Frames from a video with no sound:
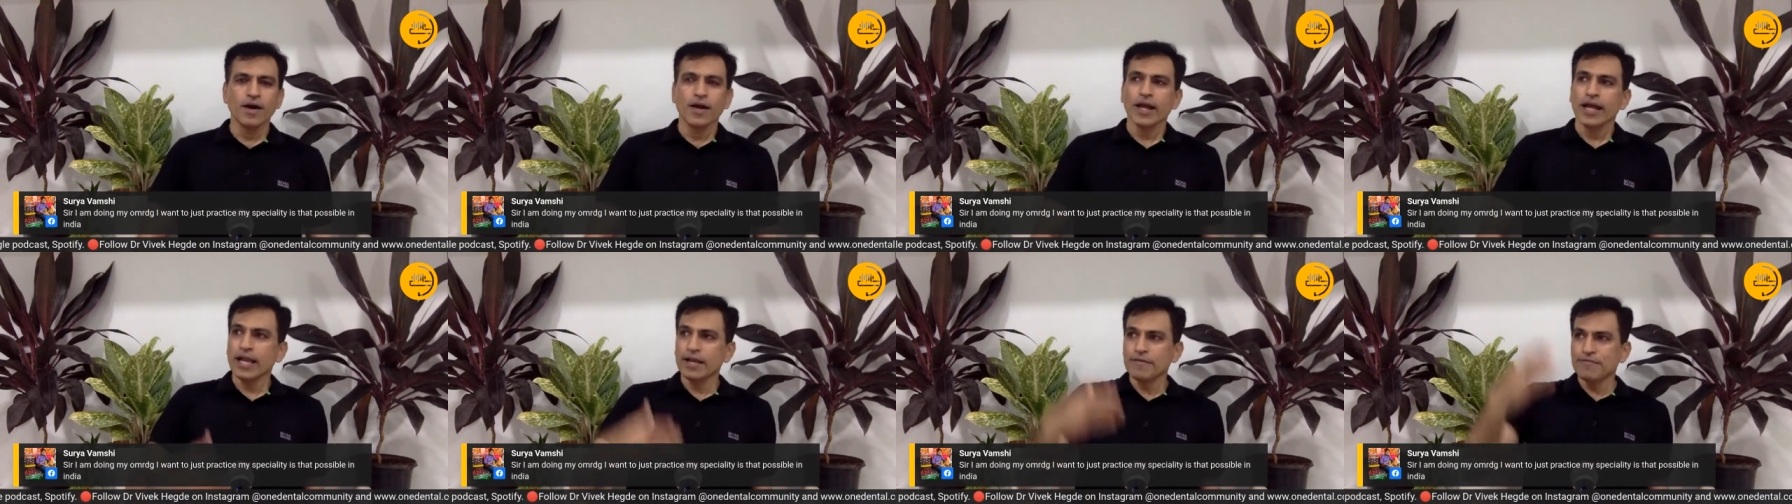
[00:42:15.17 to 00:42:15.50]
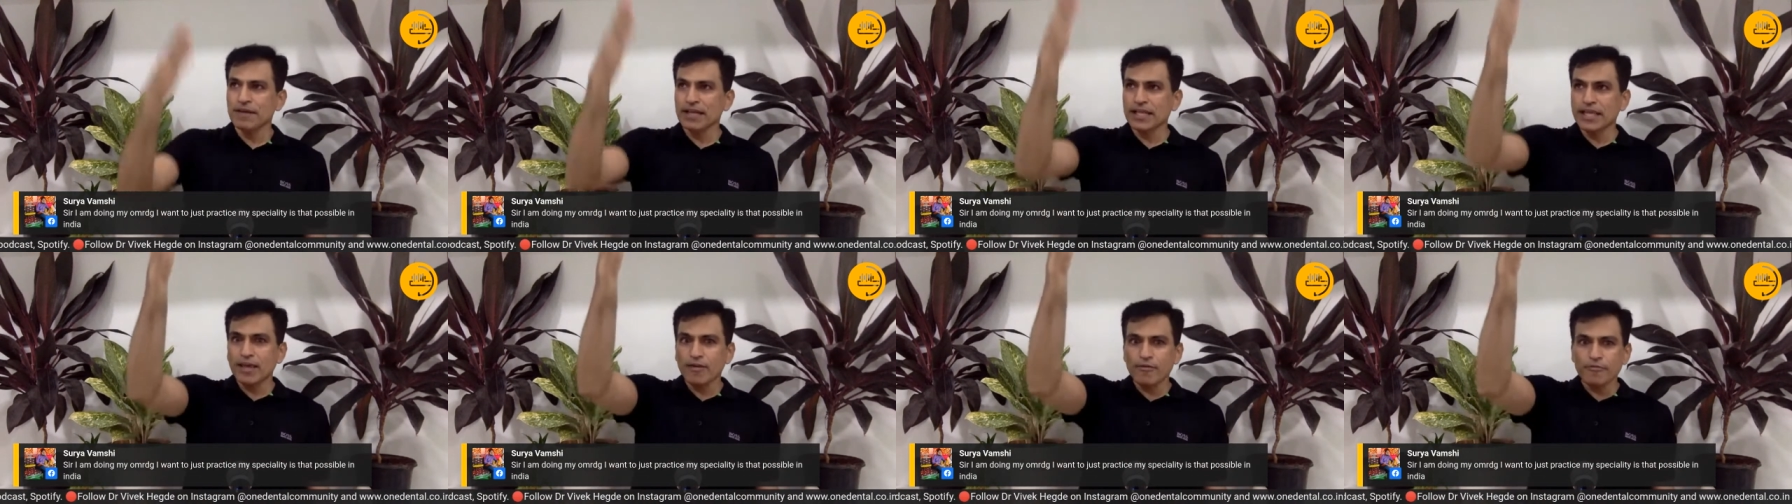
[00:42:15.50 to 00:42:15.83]
It
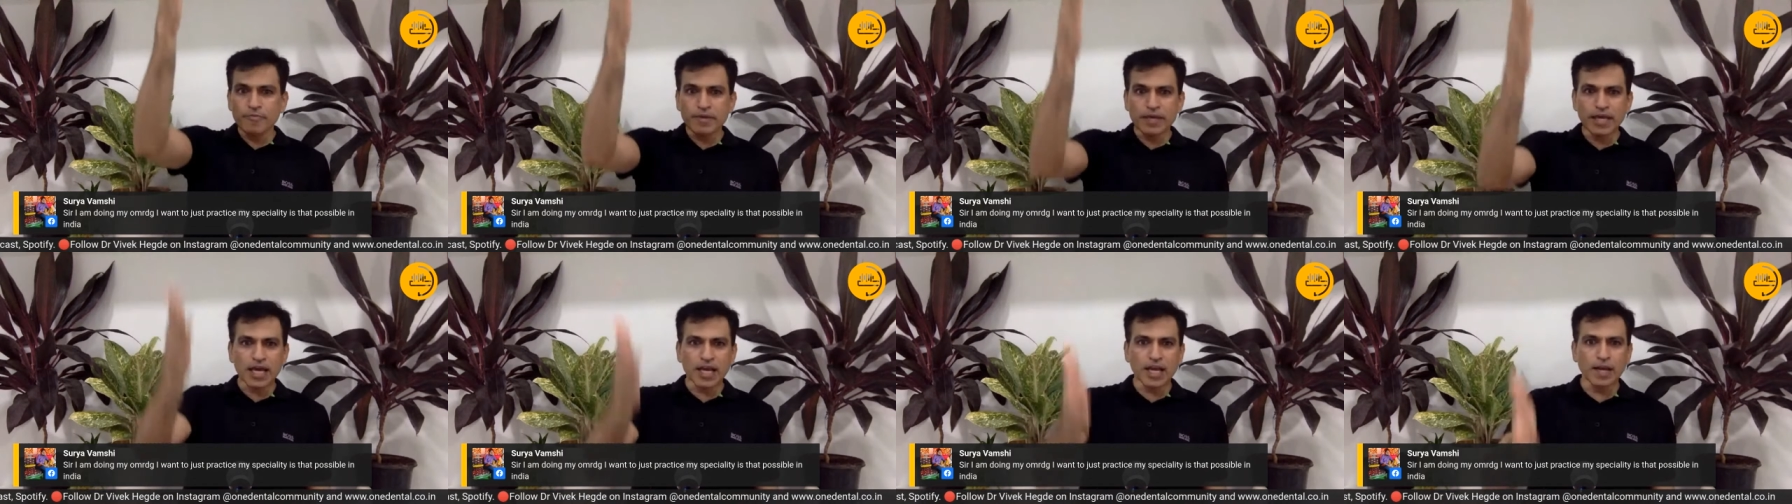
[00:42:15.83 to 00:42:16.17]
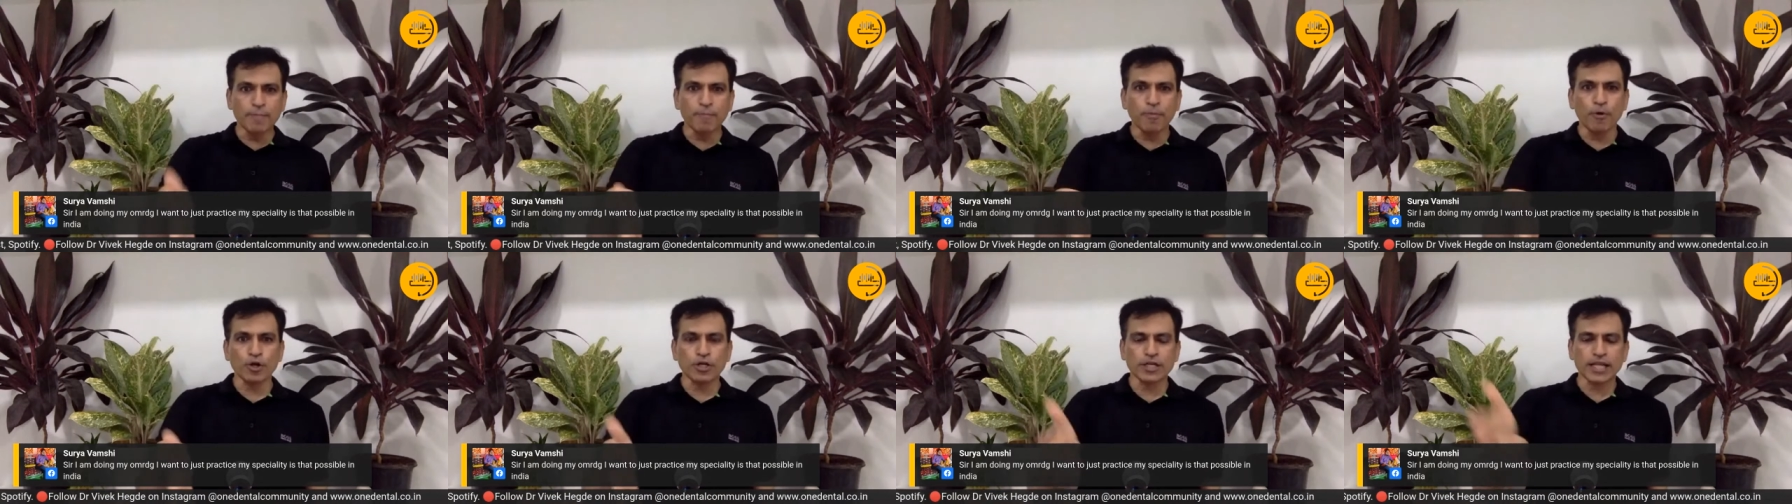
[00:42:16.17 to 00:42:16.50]
will give me a
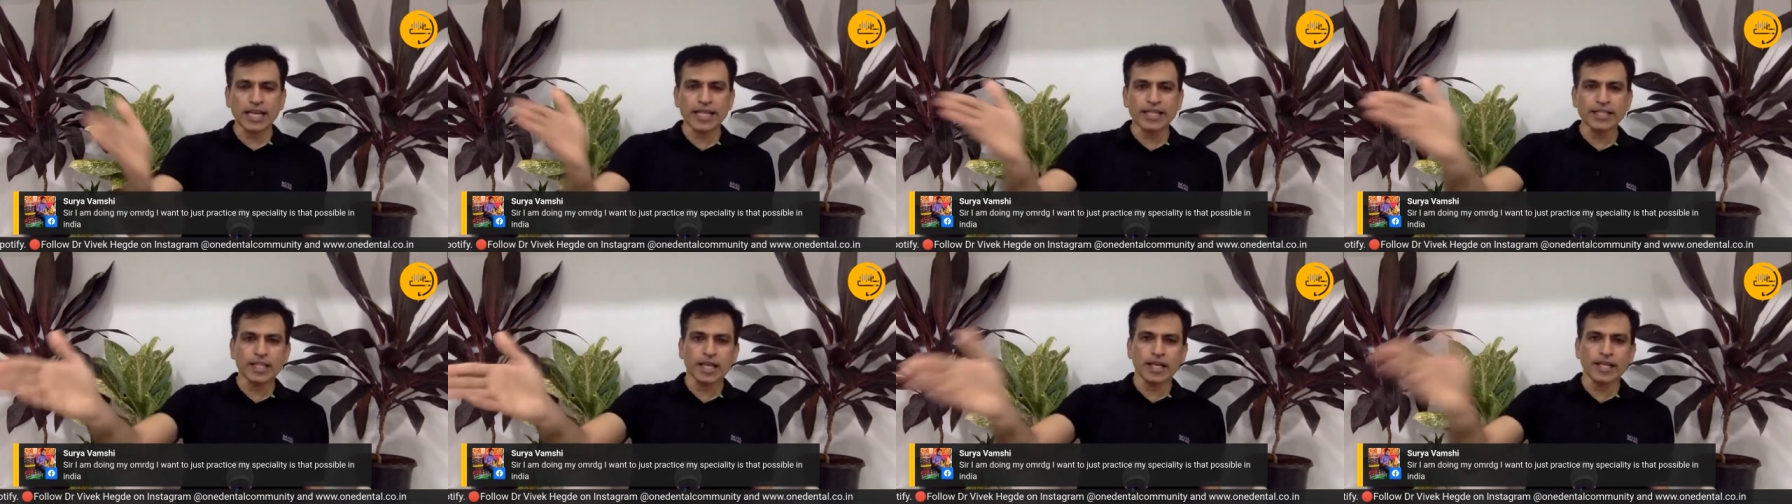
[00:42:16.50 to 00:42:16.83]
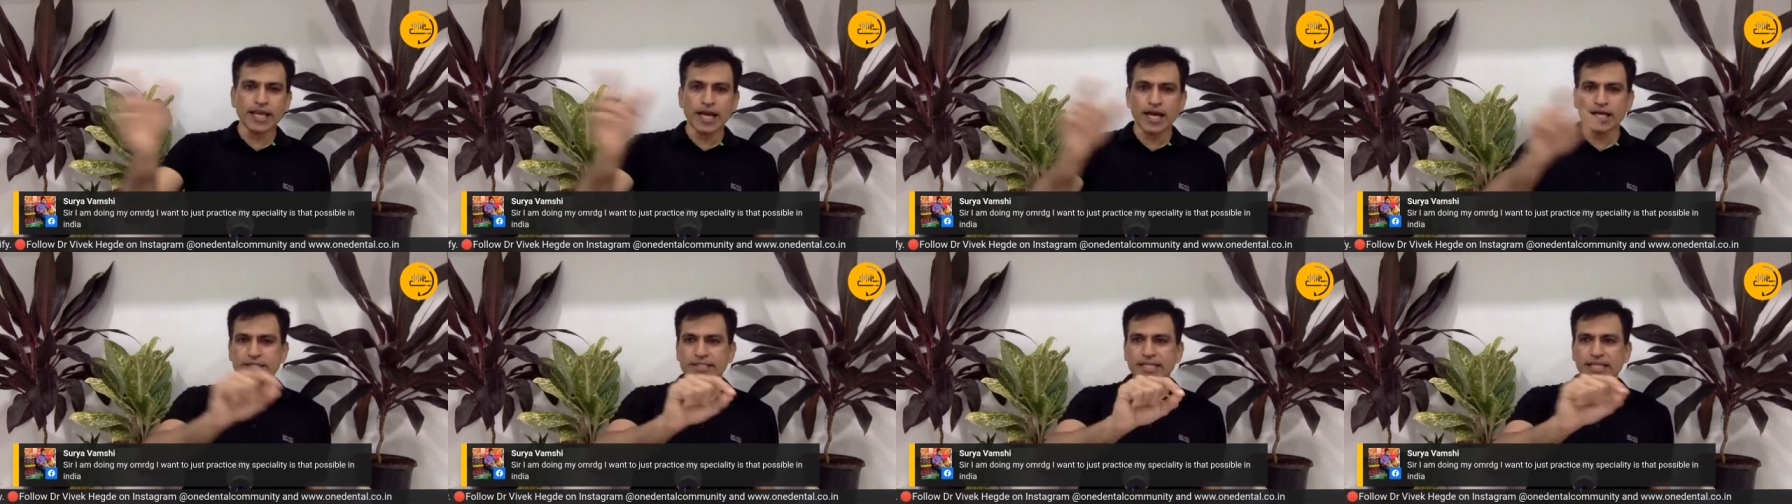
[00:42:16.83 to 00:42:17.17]
report telling that,
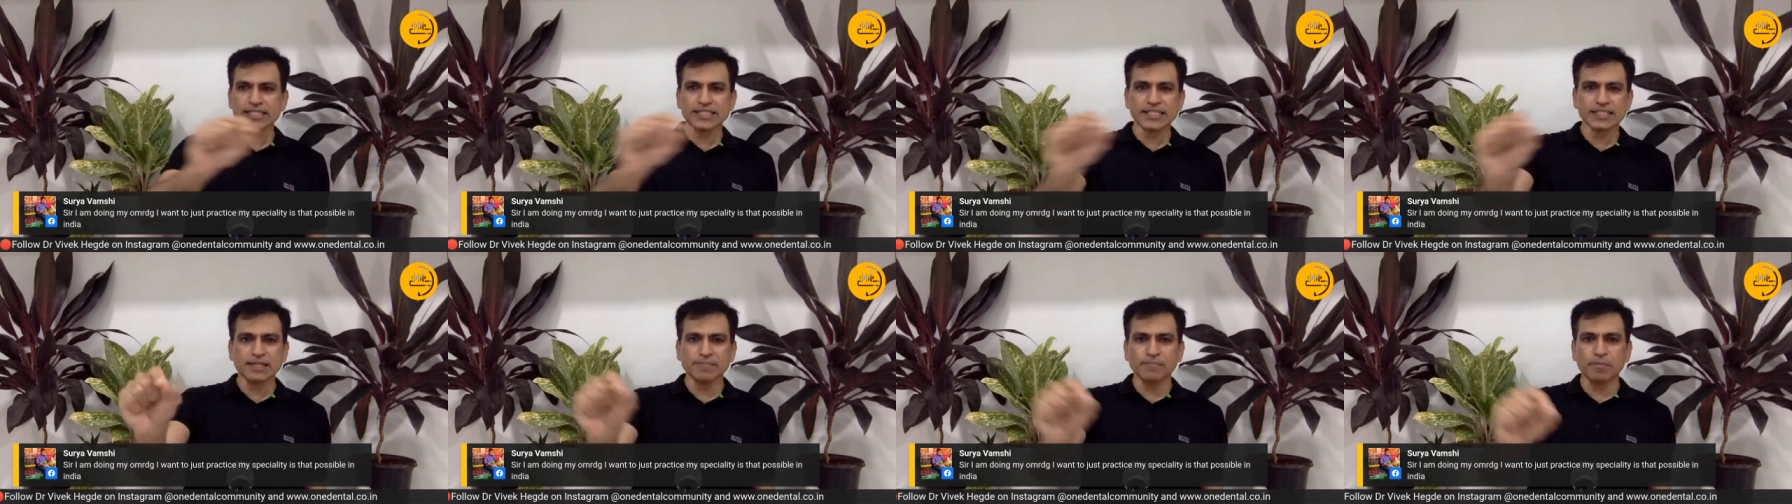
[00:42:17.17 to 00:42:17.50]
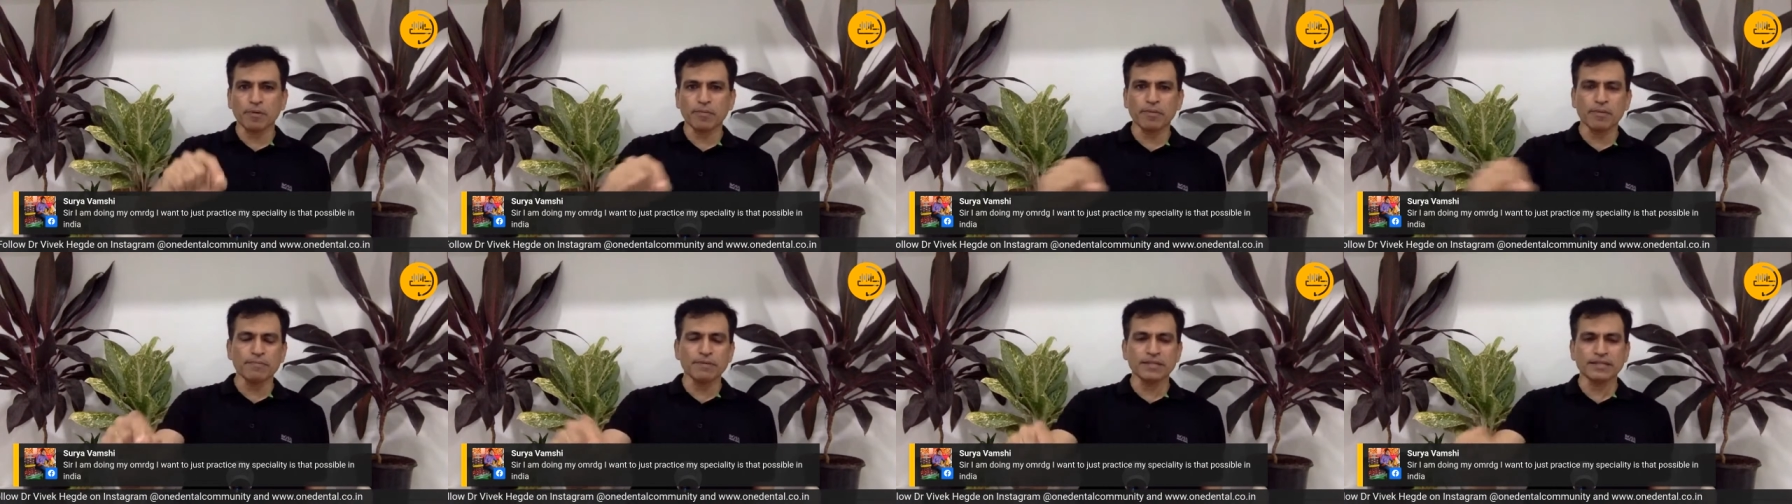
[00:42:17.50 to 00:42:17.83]
yeah, these are the
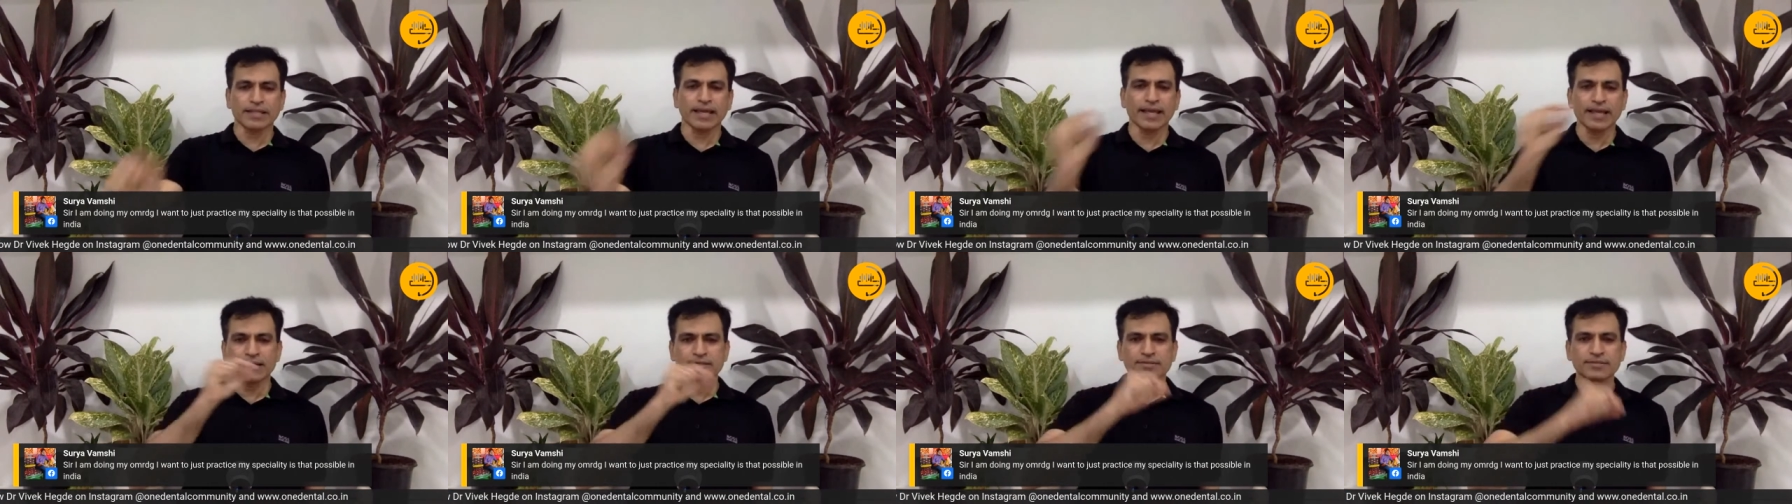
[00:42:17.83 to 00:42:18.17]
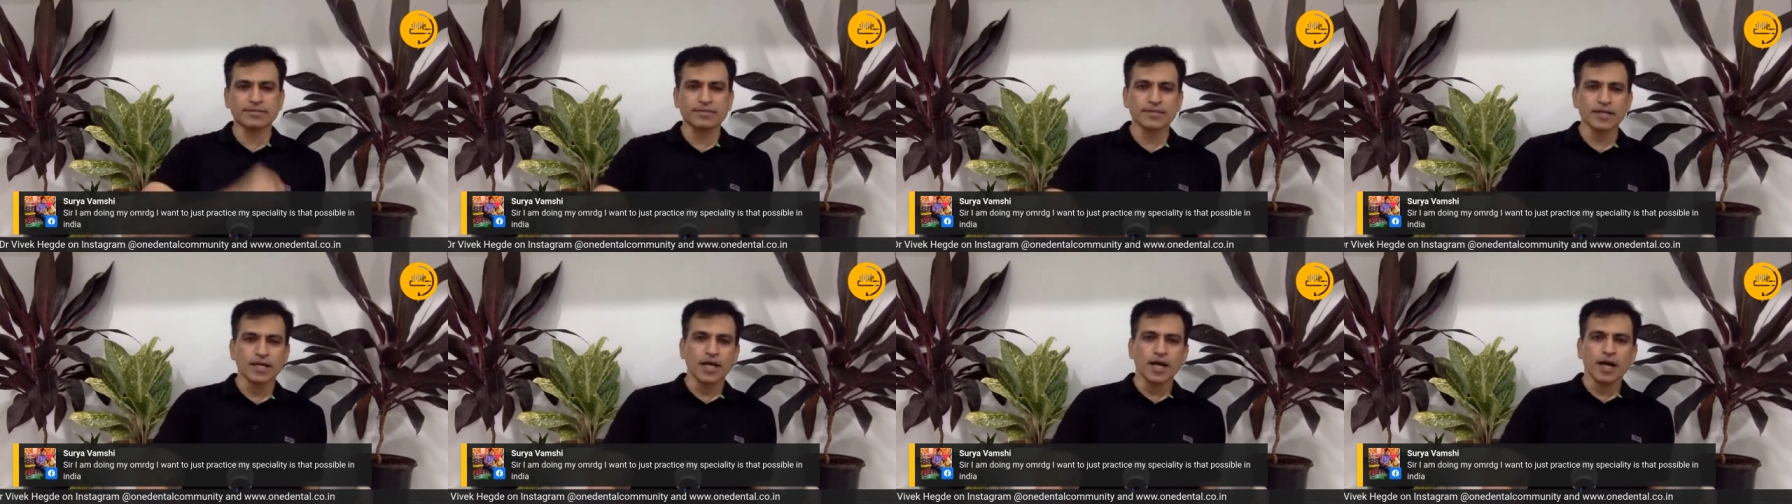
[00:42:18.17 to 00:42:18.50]
probable
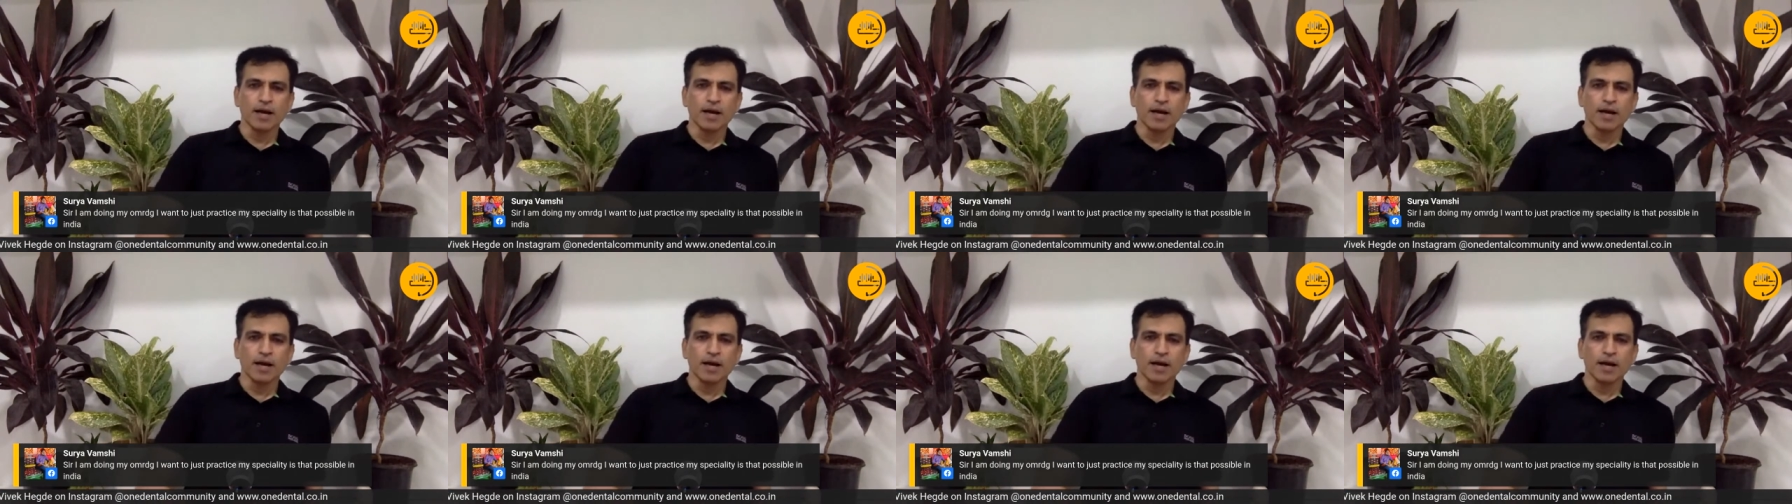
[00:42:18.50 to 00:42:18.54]
things.